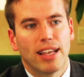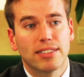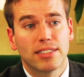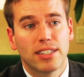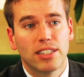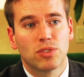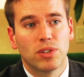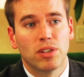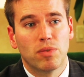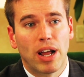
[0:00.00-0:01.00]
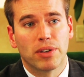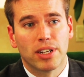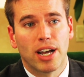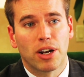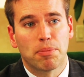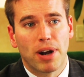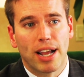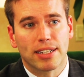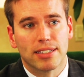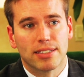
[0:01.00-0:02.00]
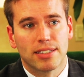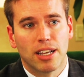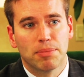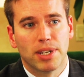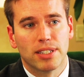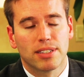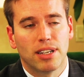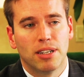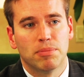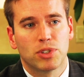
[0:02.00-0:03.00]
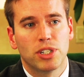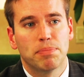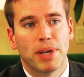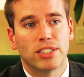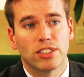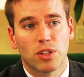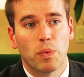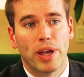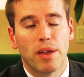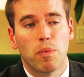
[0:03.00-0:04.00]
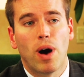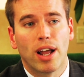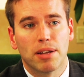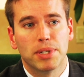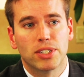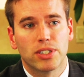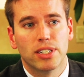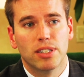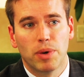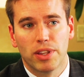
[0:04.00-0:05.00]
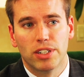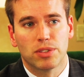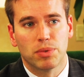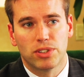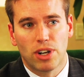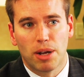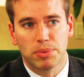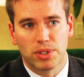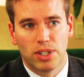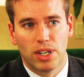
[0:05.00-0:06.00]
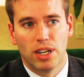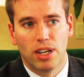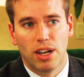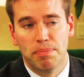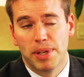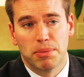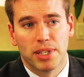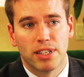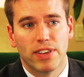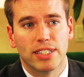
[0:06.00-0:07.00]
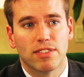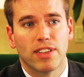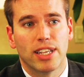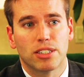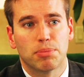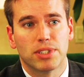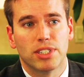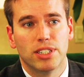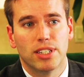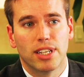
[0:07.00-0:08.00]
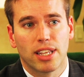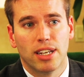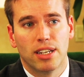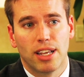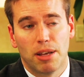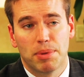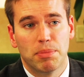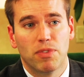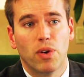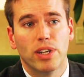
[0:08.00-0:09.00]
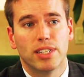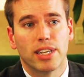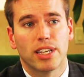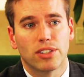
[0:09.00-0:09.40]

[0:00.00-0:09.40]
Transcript: SLT has really rounded out our practice. It's helped us treat patients the way they want to be treated, whether it's with drops or a minimally invasive laser procedure that can help them avoid taking